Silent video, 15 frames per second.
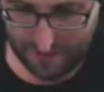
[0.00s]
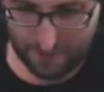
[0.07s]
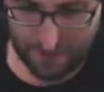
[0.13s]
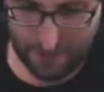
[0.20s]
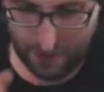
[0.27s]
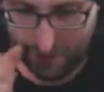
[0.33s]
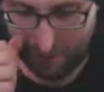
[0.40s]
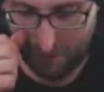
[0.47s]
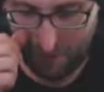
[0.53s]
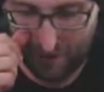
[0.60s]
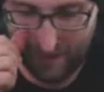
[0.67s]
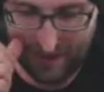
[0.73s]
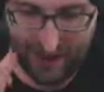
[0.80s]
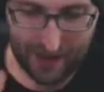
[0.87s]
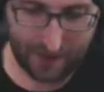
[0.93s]
But the way
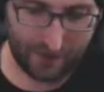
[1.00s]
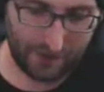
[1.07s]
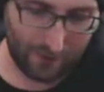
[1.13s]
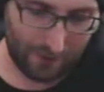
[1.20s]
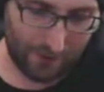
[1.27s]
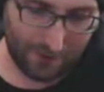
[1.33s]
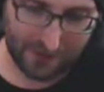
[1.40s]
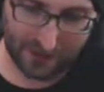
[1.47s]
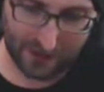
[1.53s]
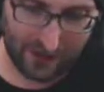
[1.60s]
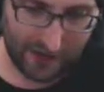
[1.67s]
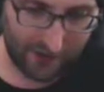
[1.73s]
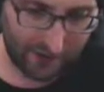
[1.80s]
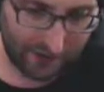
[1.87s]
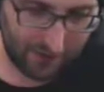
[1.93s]
they had it on their
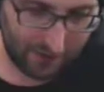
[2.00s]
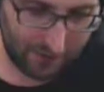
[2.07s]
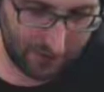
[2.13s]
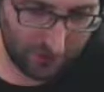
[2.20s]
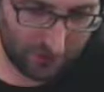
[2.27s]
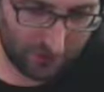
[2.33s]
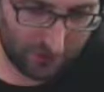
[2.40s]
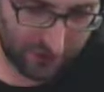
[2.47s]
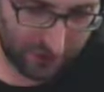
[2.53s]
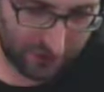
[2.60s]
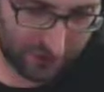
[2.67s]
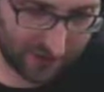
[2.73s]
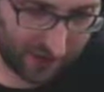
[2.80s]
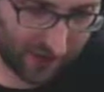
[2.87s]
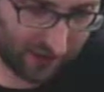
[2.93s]
website, you
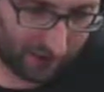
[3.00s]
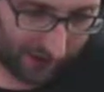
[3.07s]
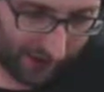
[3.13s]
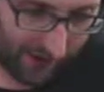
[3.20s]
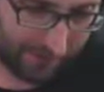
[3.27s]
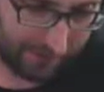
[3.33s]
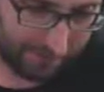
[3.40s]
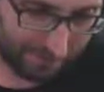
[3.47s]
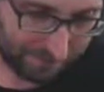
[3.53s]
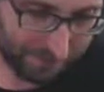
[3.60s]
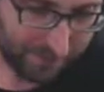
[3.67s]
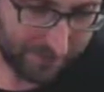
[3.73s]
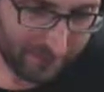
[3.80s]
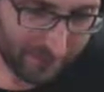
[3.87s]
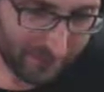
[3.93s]
couldn't tell, yeah.
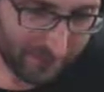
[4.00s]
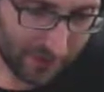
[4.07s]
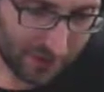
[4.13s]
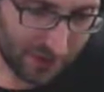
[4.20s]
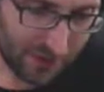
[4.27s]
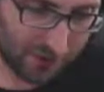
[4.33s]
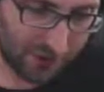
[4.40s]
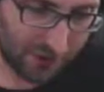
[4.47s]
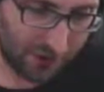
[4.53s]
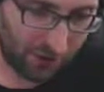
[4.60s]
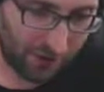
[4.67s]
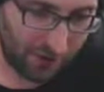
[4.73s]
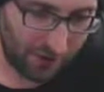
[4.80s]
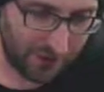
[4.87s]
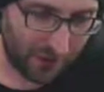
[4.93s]
So there's a
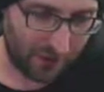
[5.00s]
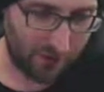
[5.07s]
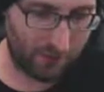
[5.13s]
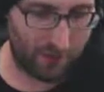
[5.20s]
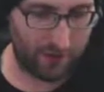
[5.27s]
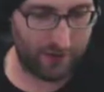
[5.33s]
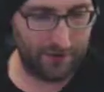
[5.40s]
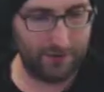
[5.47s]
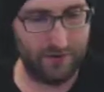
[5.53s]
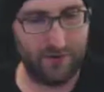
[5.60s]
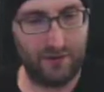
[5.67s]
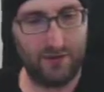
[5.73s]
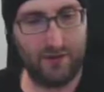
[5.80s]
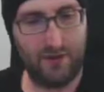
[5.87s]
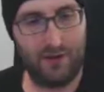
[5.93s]
glow-in-the-dark one
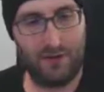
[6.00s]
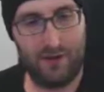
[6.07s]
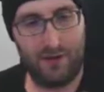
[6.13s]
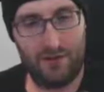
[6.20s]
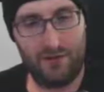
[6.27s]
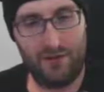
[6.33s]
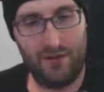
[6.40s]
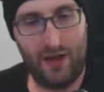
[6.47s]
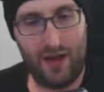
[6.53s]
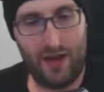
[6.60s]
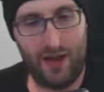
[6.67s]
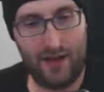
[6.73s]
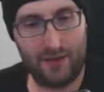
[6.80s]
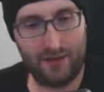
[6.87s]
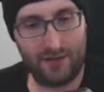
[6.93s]

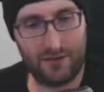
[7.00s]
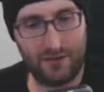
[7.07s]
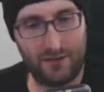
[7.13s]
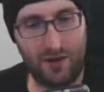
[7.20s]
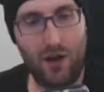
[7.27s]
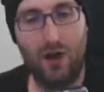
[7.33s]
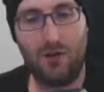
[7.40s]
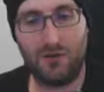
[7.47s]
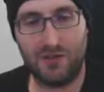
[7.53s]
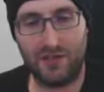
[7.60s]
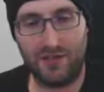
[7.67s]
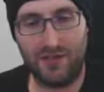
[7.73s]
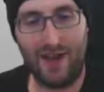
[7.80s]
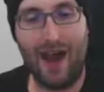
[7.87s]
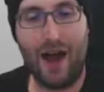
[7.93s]
that, oh,
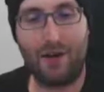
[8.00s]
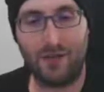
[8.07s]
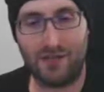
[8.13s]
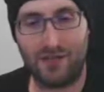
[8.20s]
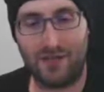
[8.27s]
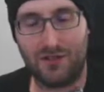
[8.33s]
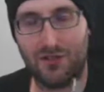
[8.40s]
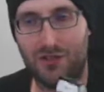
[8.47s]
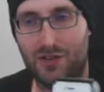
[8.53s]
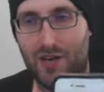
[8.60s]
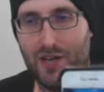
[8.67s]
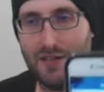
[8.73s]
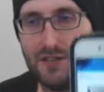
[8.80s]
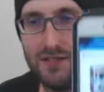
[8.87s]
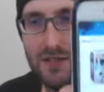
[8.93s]
see, now it says
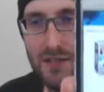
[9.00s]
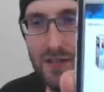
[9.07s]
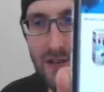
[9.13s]
Chase.